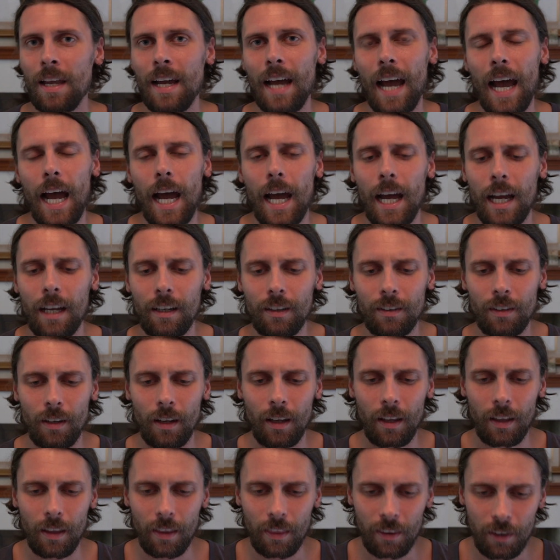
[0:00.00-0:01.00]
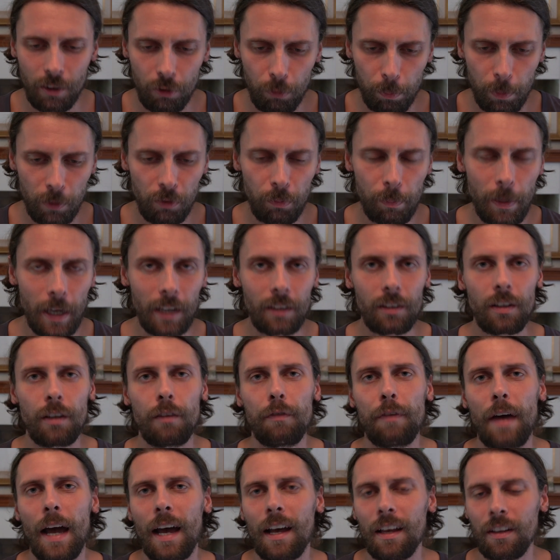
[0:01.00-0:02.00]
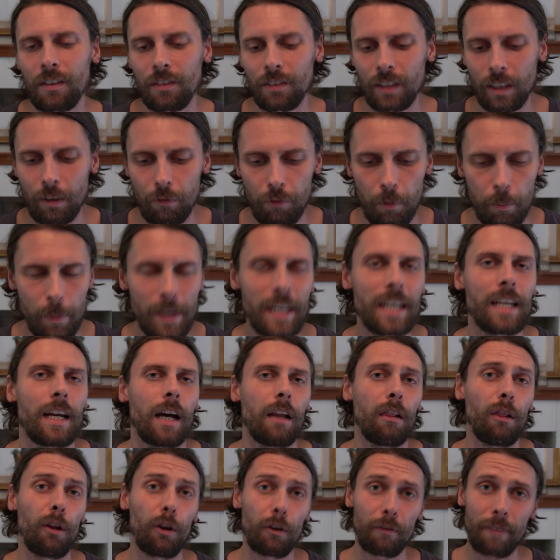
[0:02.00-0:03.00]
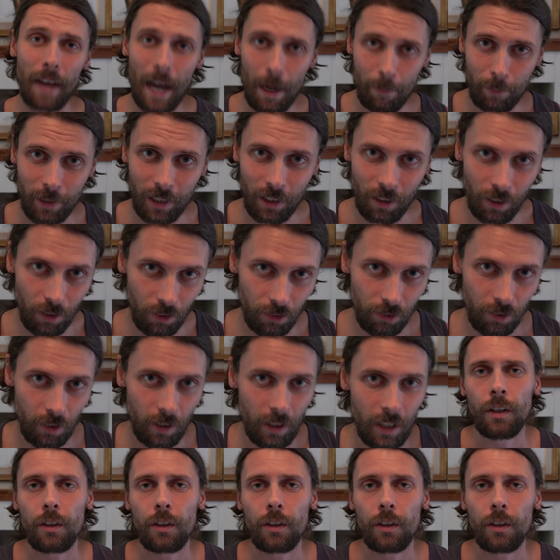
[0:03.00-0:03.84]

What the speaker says: And this perspective has given me a lot of happiness.